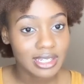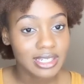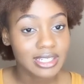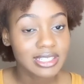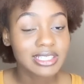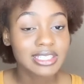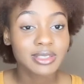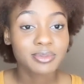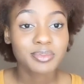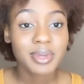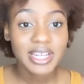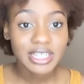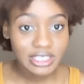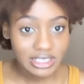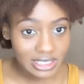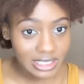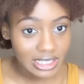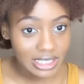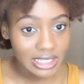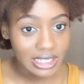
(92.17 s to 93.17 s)

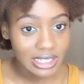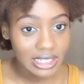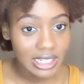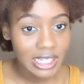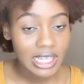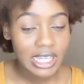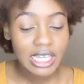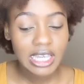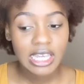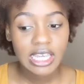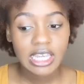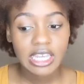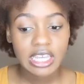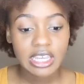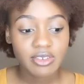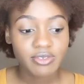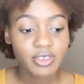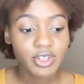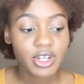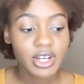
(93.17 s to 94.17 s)
especially
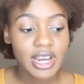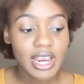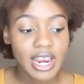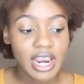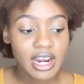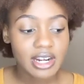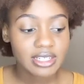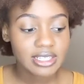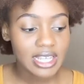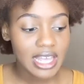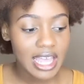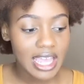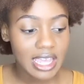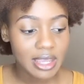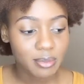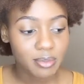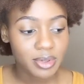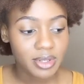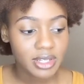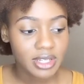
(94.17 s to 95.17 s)
if your hair
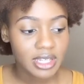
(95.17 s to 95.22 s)
type